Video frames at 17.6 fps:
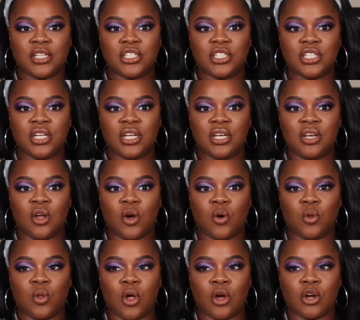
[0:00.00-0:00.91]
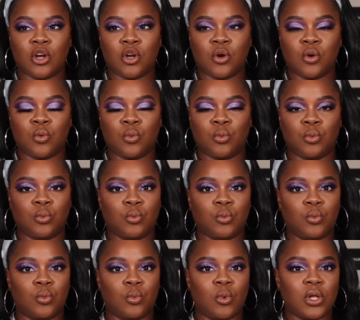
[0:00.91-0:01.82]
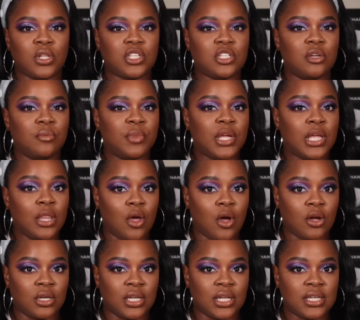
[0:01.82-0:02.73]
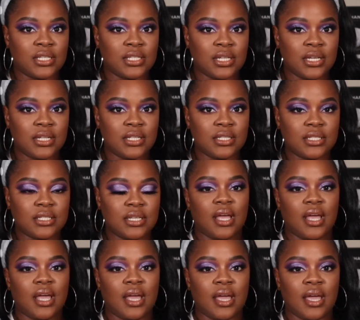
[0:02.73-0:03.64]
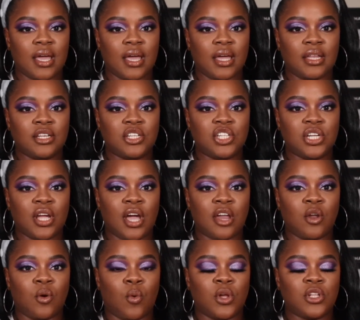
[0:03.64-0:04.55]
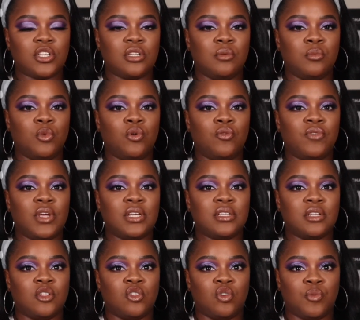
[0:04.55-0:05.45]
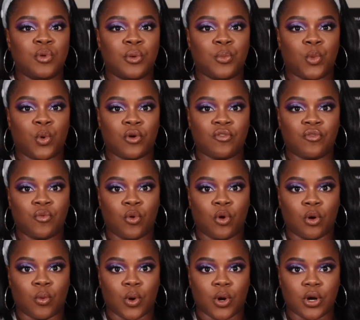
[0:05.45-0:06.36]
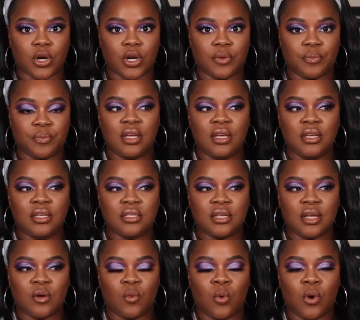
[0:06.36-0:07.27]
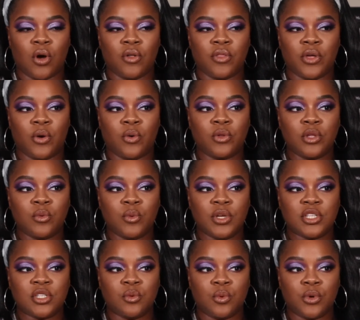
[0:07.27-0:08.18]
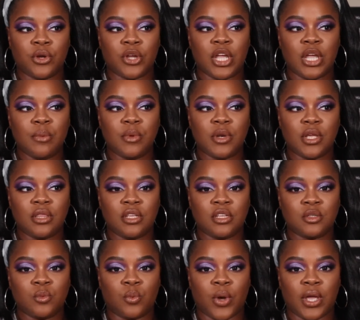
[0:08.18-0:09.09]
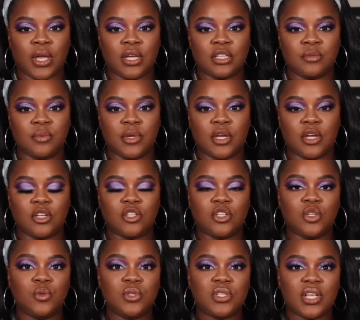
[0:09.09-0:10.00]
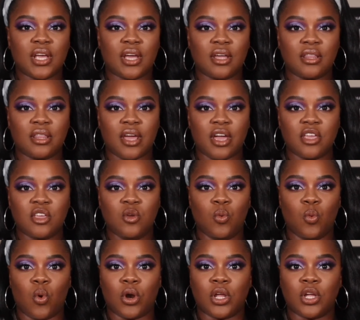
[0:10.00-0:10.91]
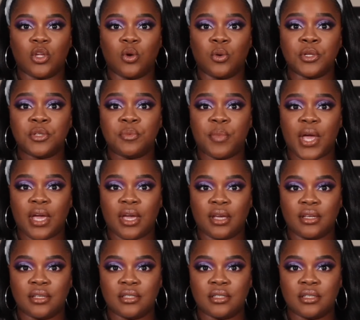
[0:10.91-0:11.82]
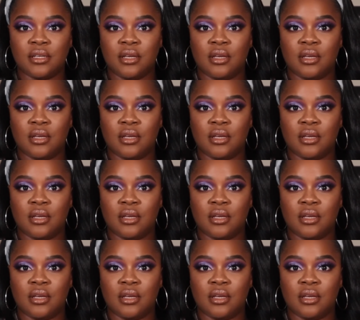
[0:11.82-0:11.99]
she no longer wants to be long distance and she kind of wants to move things a little bit more forward. He said, well, the only reason we're keeping it this way is because you said that you wanted your space